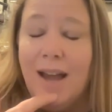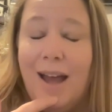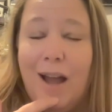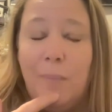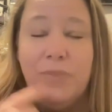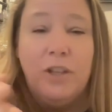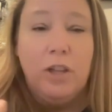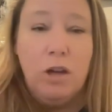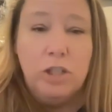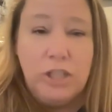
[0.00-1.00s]
the
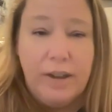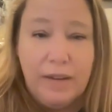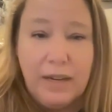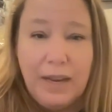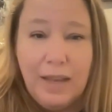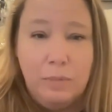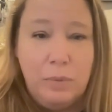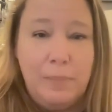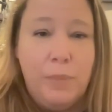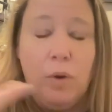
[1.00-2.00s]
longevity in
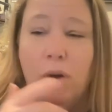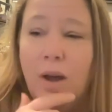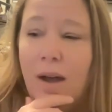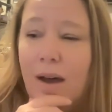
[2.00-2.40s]
people.